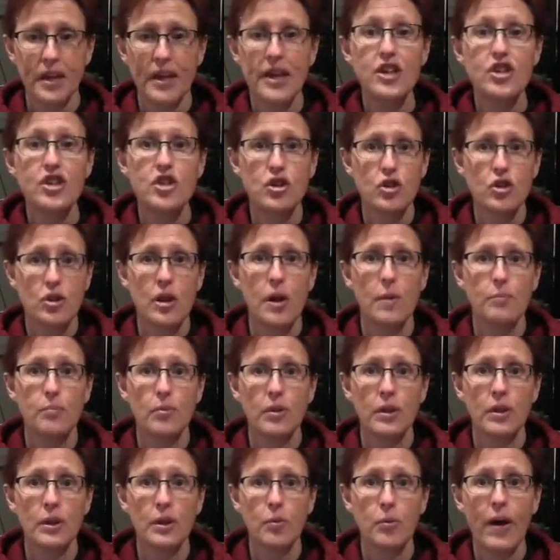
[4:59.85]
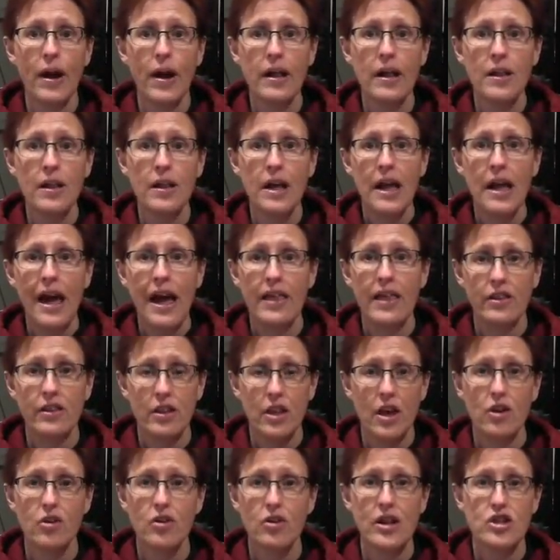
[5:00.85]
it shook up really well. And the
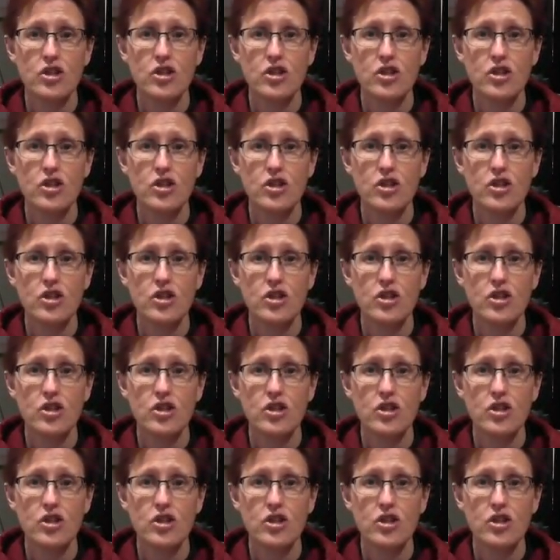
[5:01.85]
longer I